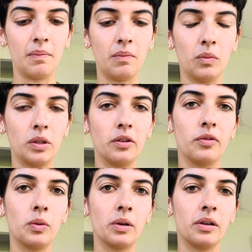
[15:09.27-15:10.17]
with the
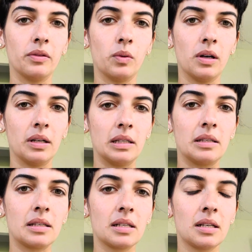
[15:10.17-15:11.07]
Four of
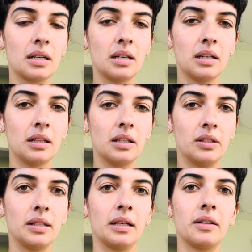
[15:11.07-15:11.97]
Wands.
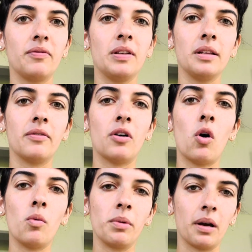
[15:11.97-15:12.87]
There's like a feeling of
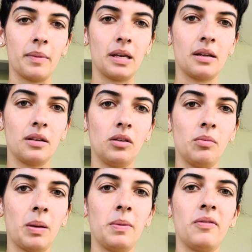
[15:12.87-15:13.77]
homecoming. You
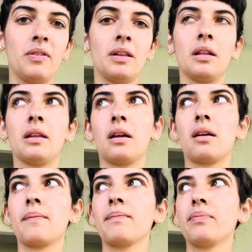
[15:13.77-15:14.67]
might be feeling like
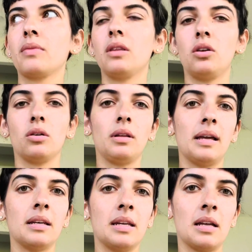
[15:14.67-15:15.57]
you're
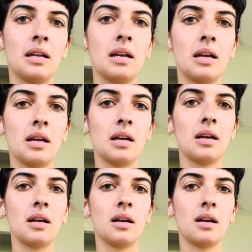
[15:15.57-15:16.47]
landing
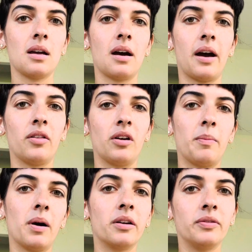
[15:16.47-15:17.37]
either a
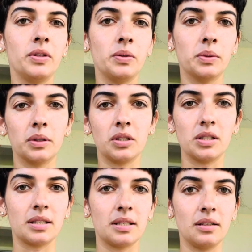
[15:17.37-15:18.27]
part of you or
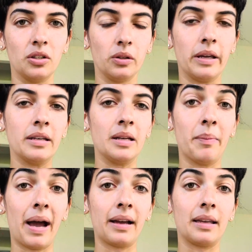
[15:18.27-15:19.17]
just you're landing
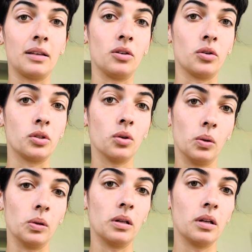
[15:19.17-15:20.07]
back in your
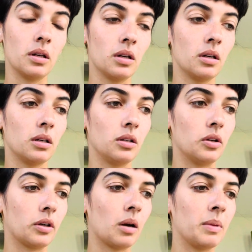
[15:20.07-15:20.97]
soul. You're
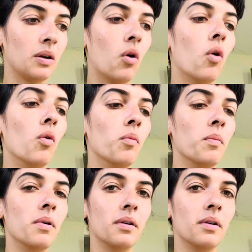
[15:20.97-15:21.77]
coming home